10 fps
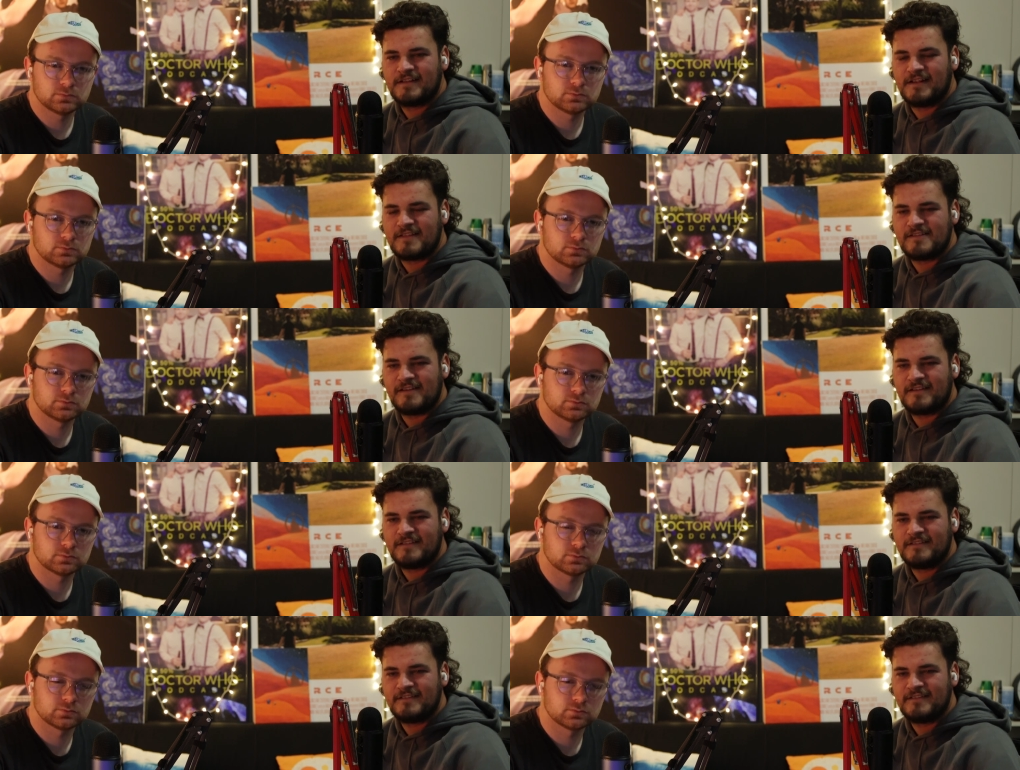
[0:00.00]

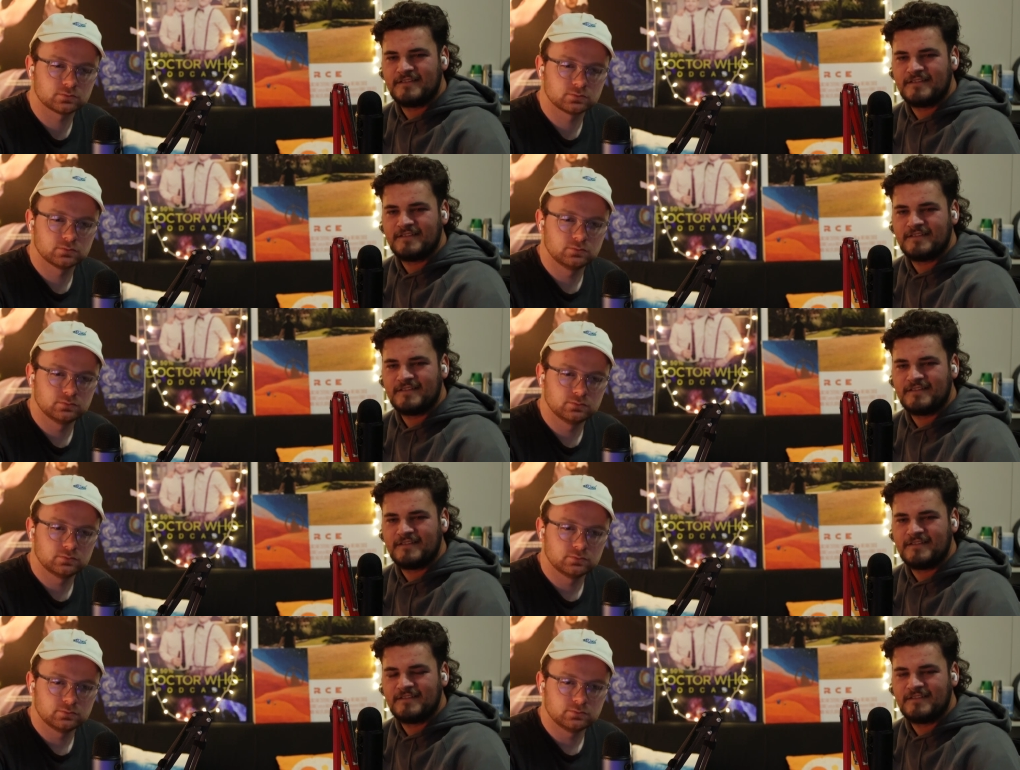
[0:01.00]
Speaker 1: Classic.
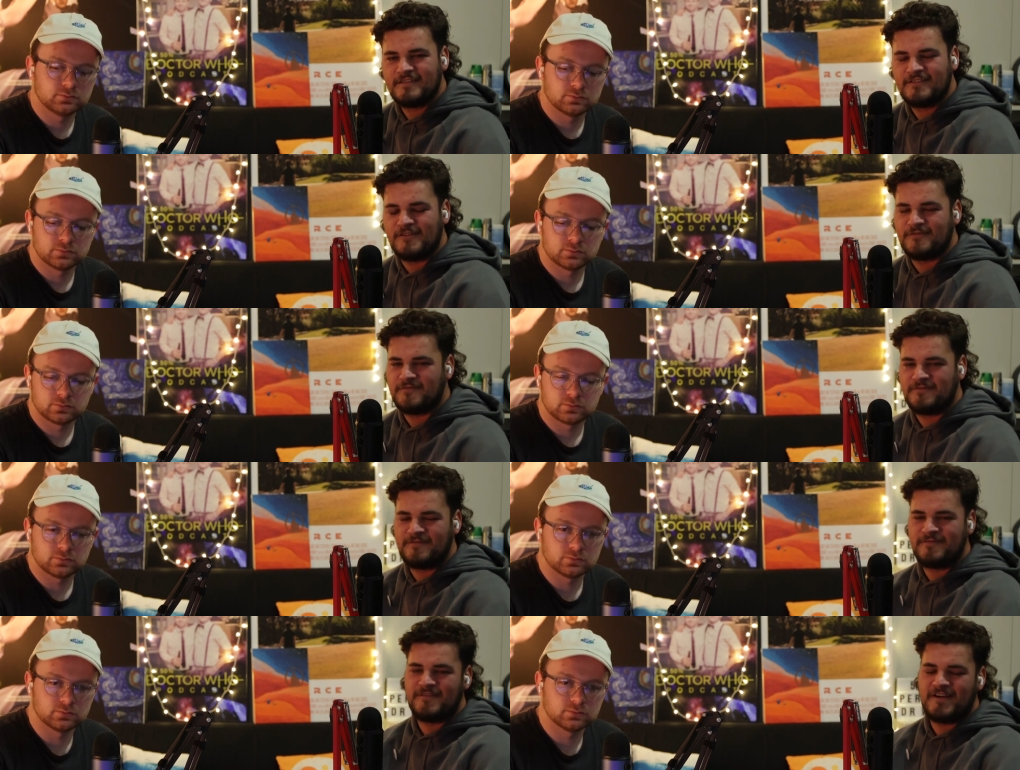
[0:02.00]
Dude,
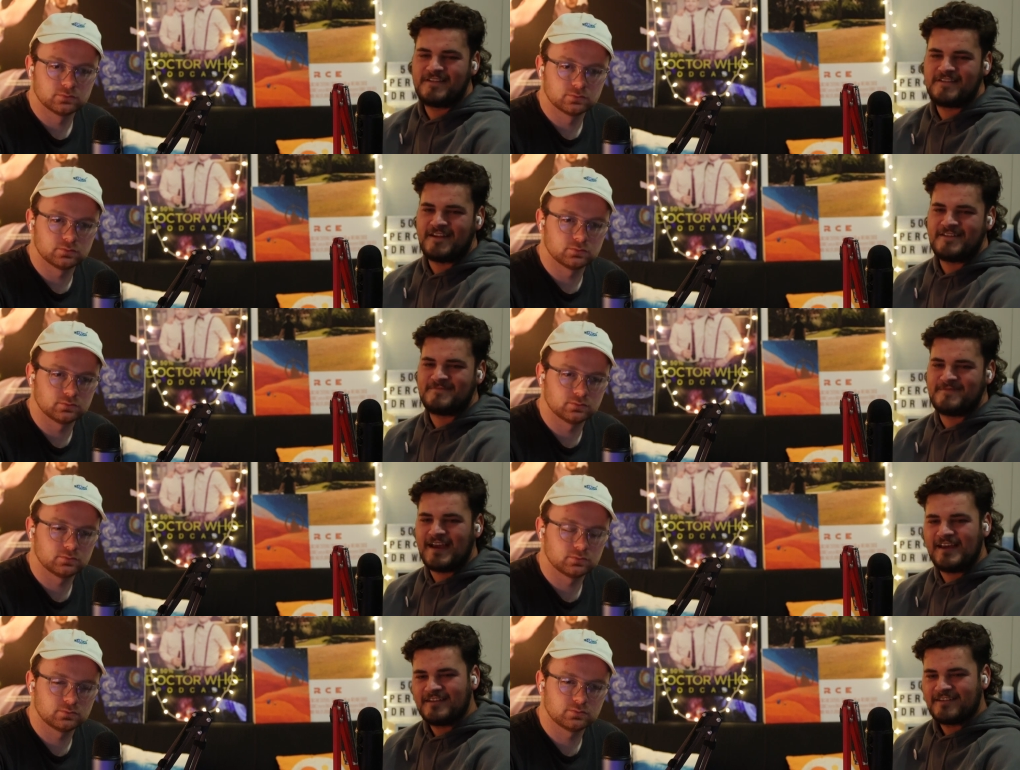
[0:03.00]
first mm. season
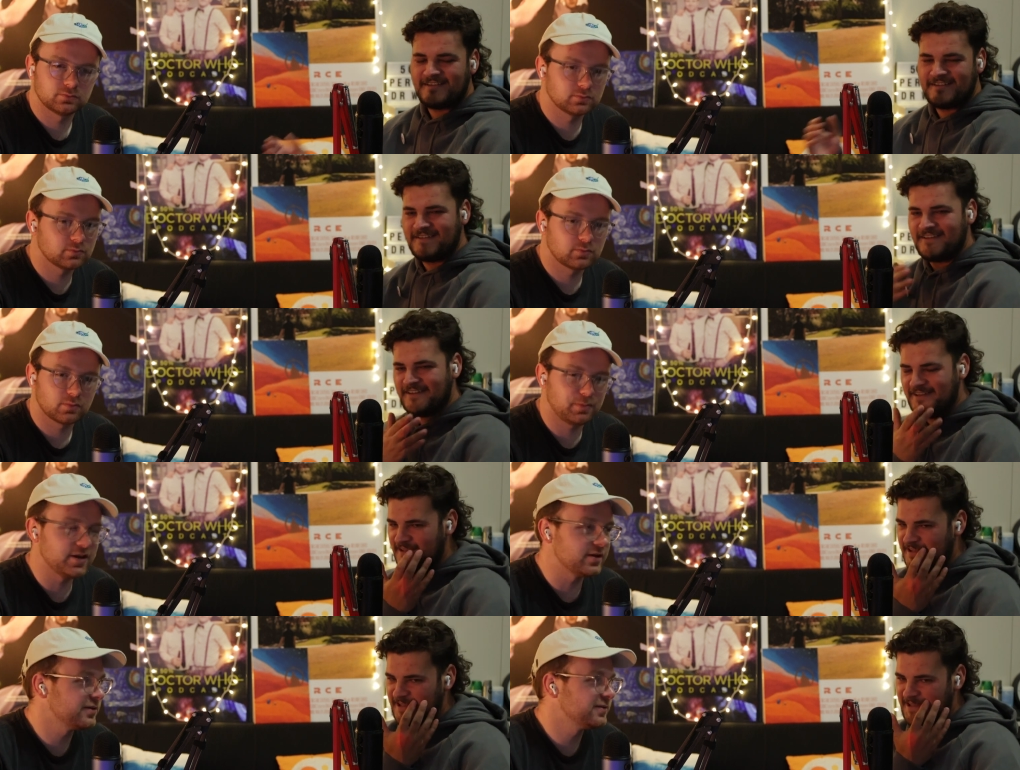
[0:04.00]
that
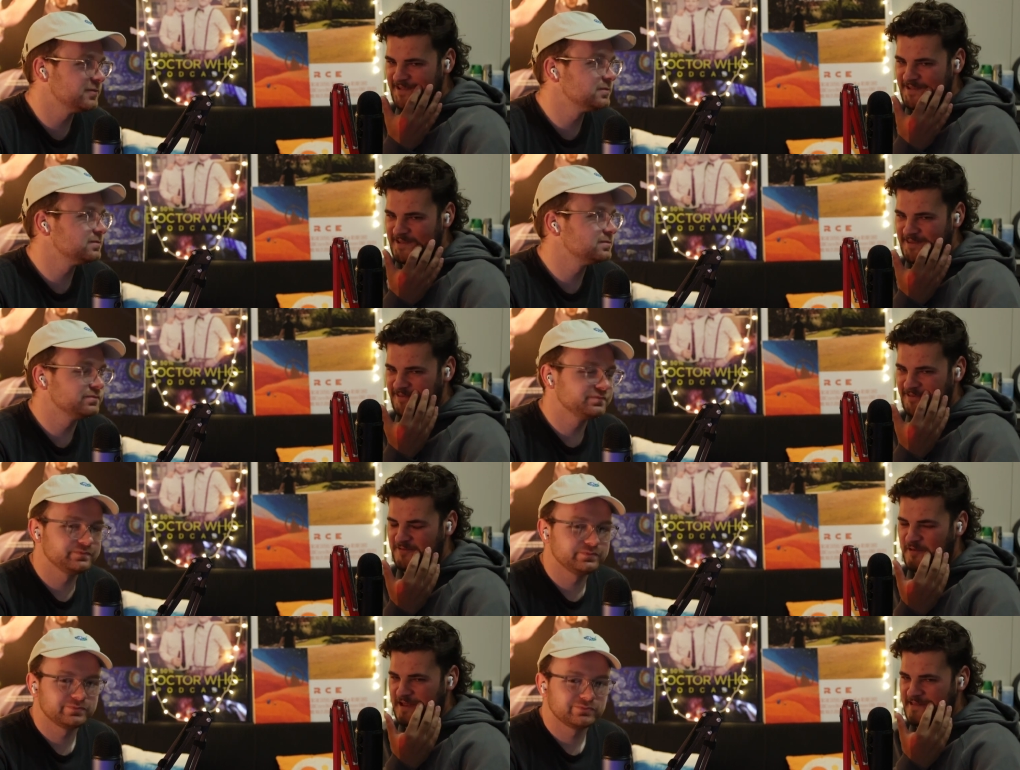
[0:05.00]
peak.
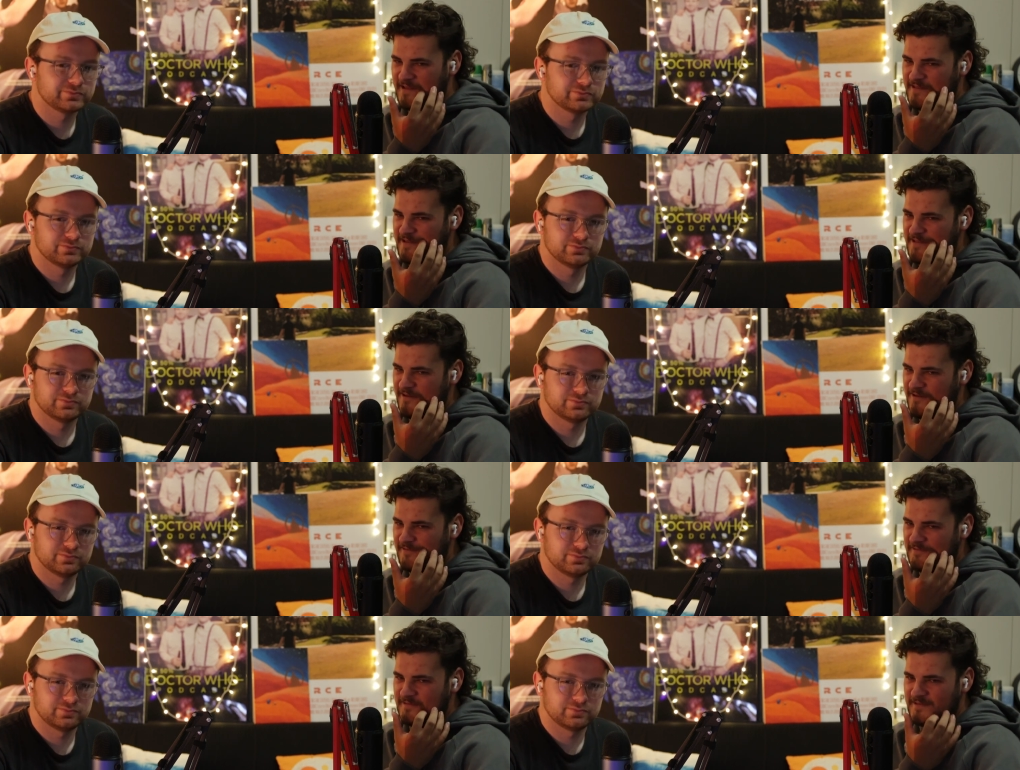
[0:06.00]
Twenty six years
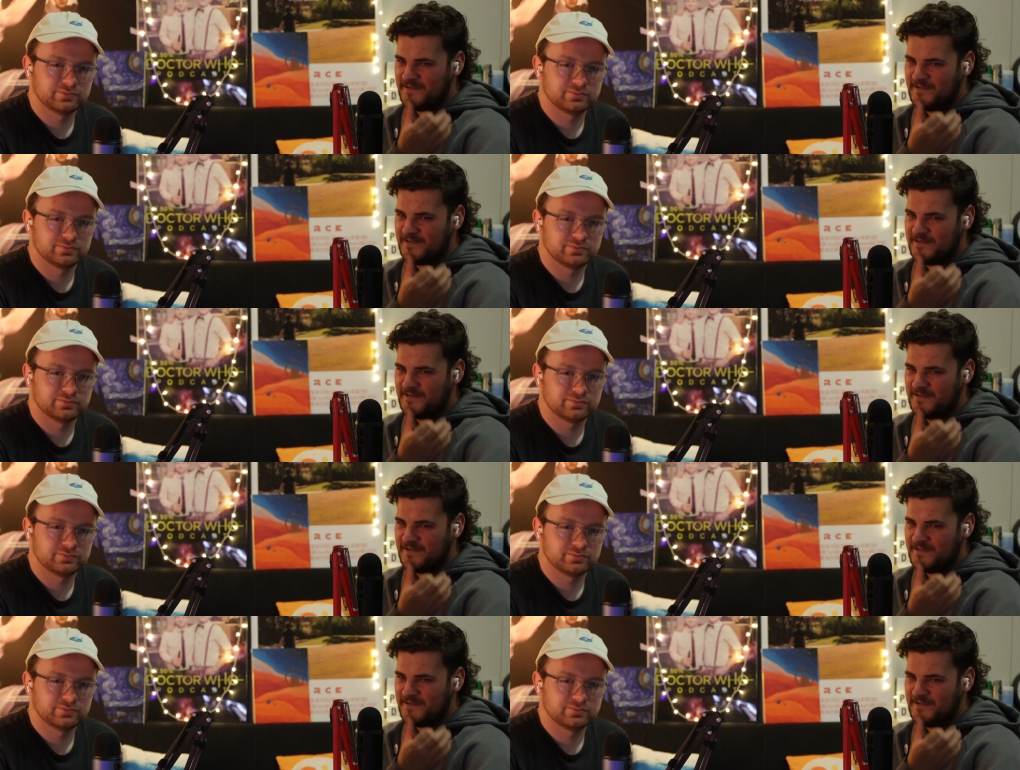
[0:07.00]
young.